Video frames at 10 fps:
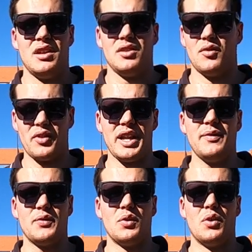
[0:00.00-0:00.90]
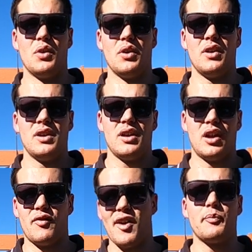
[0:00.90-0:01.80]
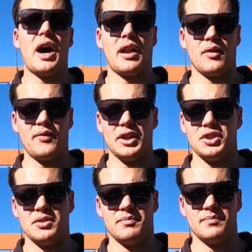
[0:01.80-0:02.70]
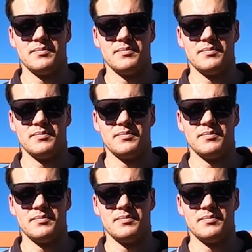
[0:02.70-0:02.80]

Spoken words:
the reef or a rough part of the fish.